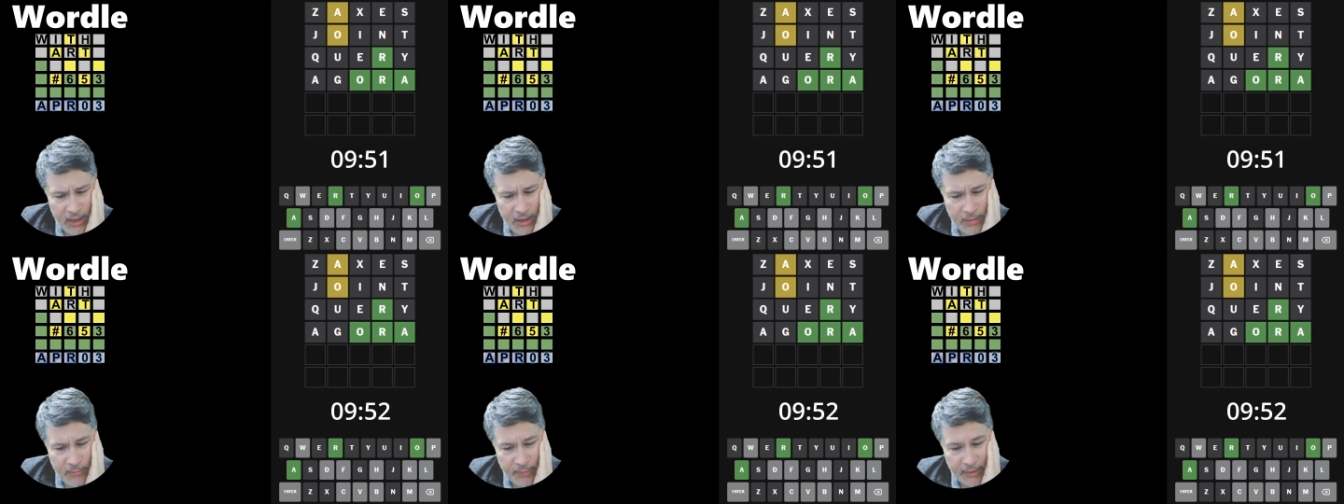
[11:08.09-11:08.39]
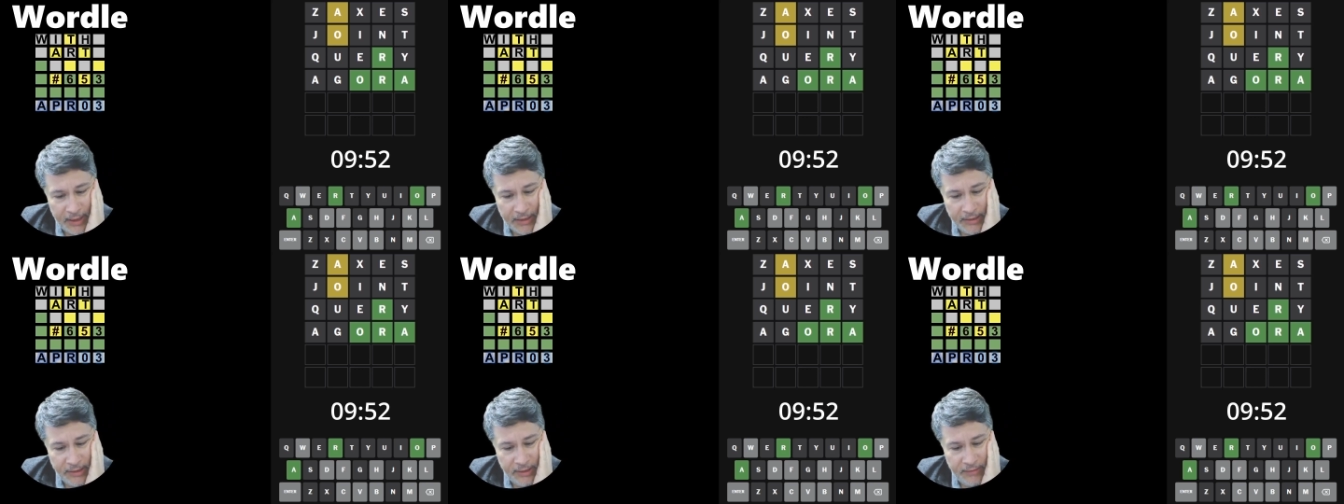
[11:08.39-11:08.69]
but
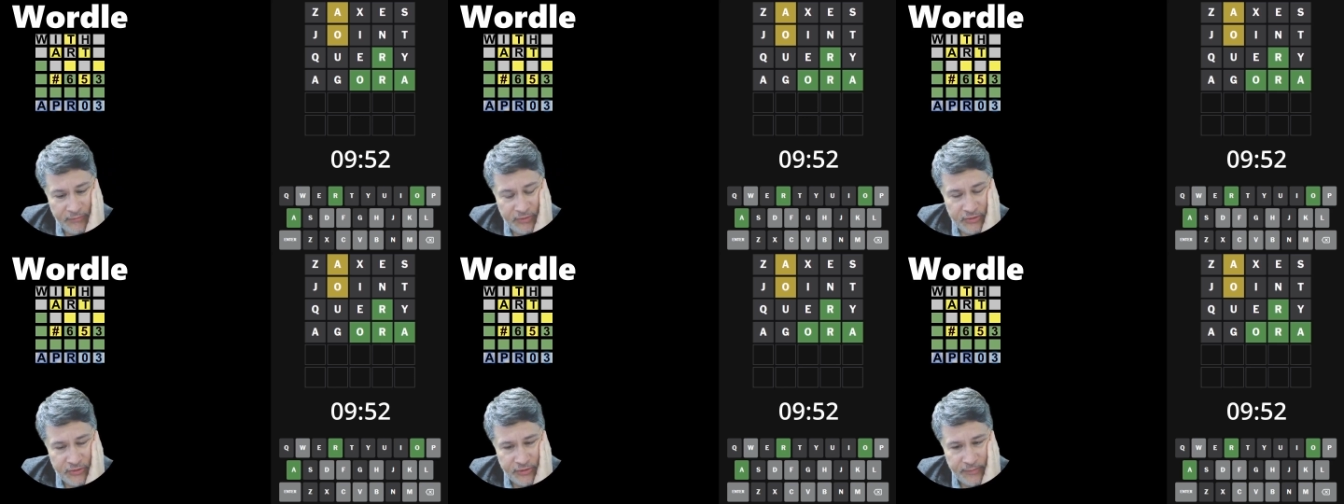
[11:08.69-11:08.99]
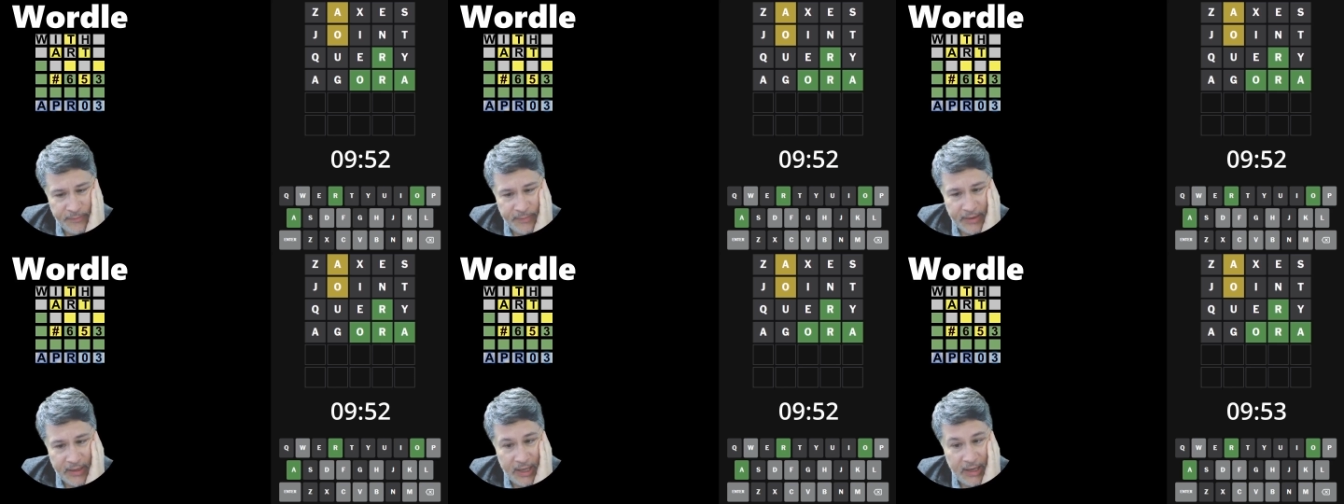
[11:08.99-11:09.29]
I'd love to just
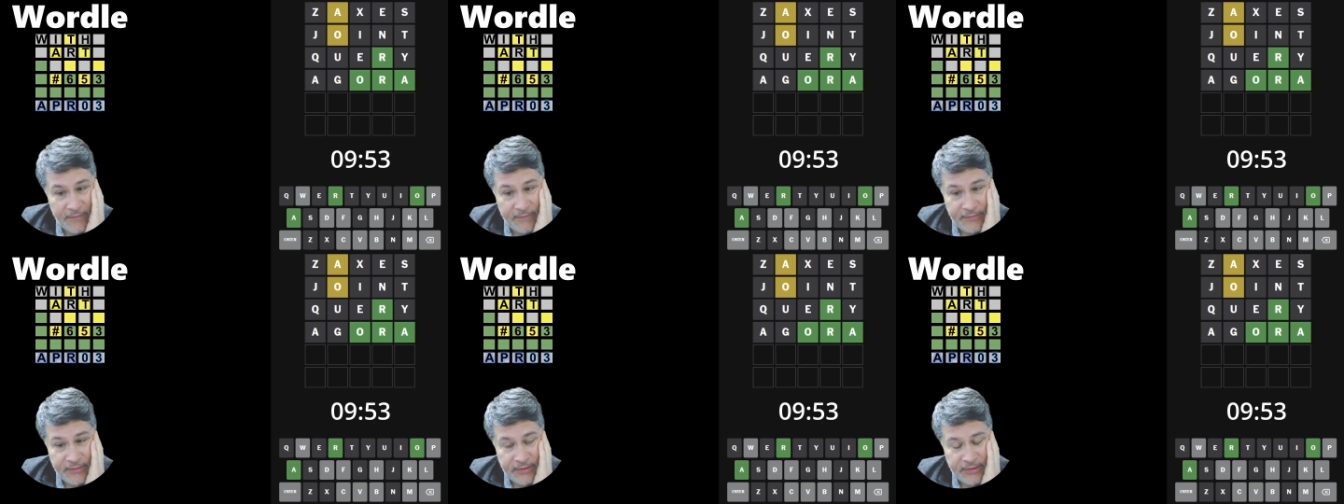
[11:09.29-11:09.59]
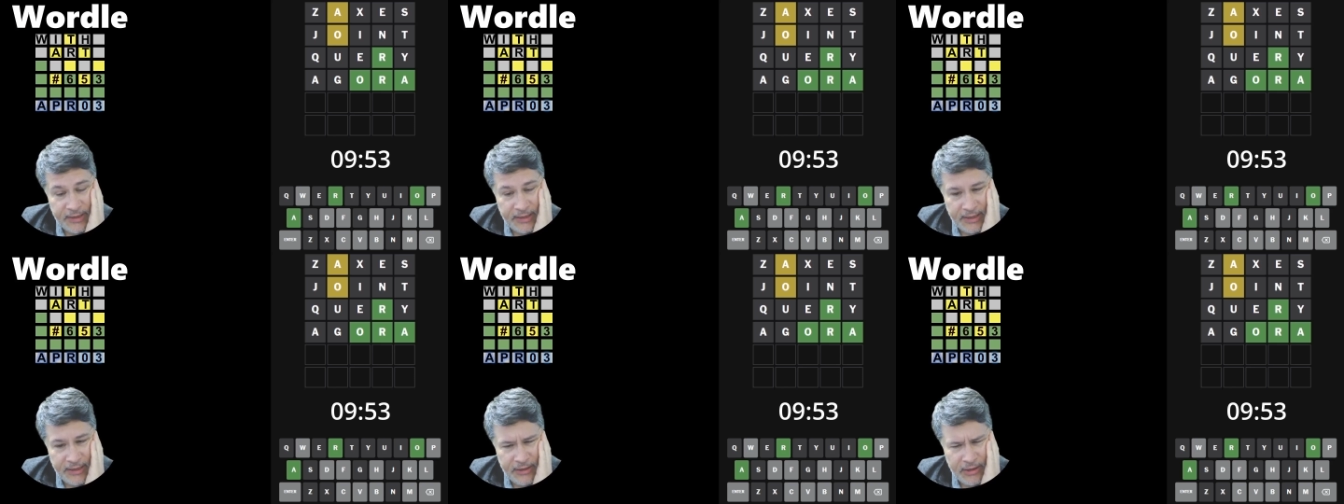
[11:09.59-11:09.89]
be confident
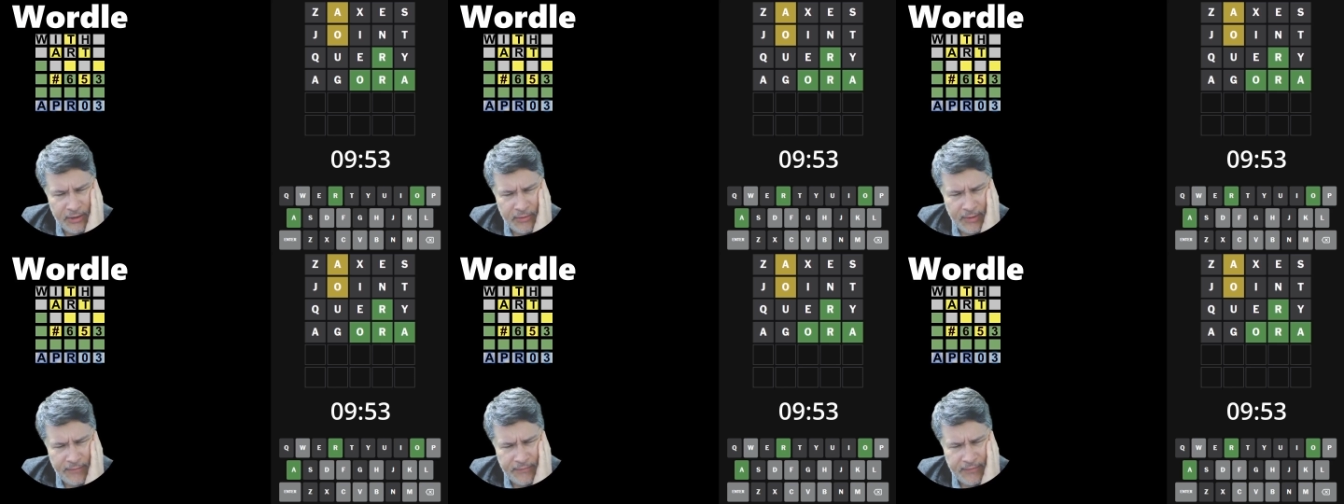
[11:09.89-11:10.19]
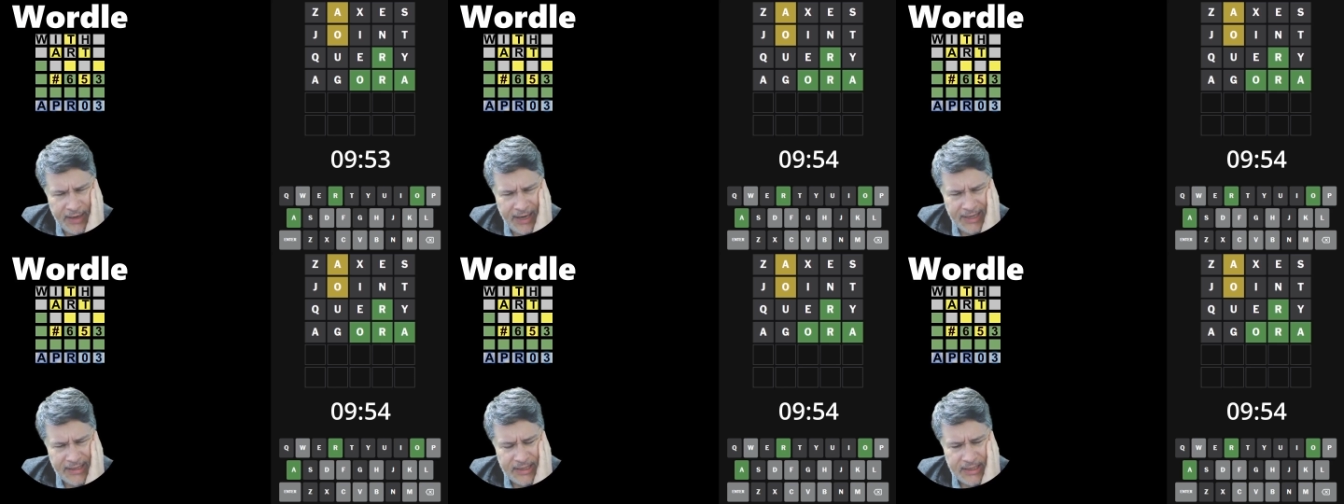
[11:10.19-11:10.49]
that I know I've
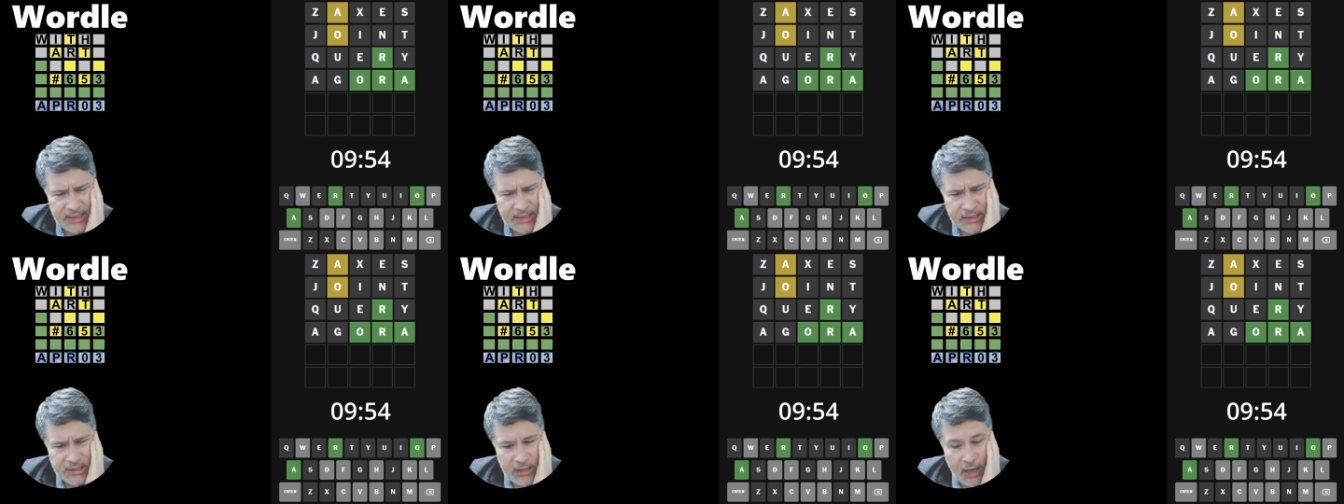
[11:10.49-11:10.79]
got this.